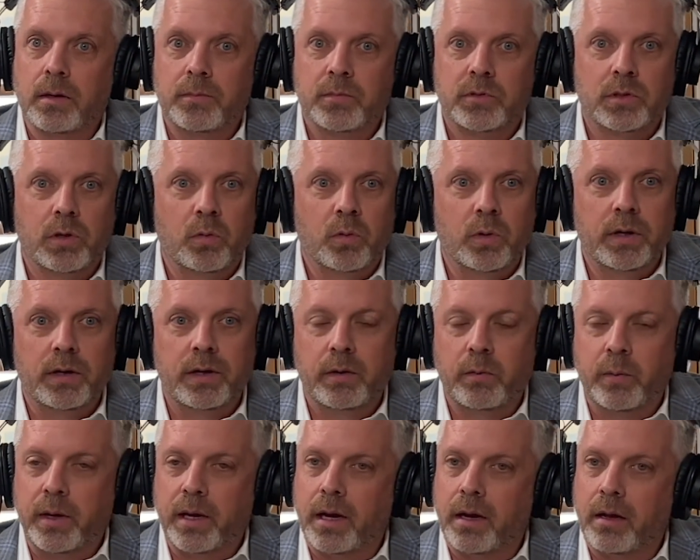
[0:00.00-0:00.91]
So
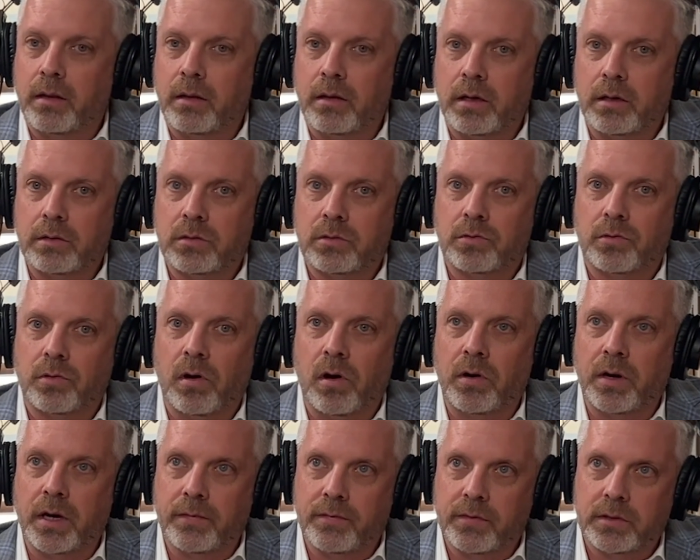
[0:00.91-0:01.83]
we had a
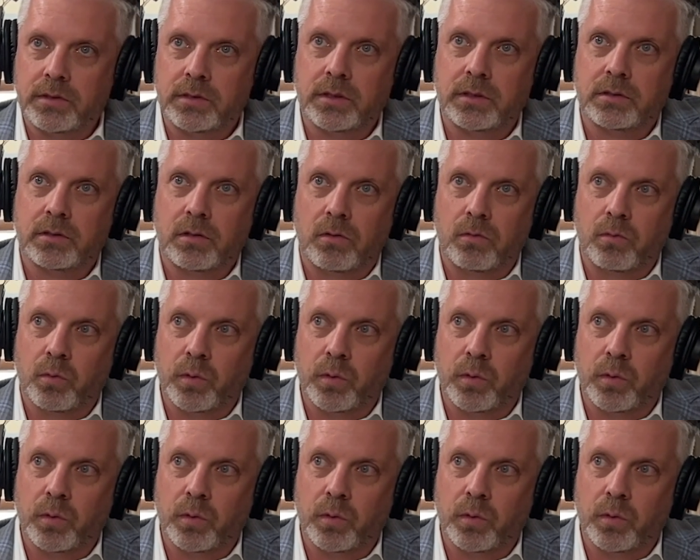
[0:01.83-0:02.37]
strong emphasis on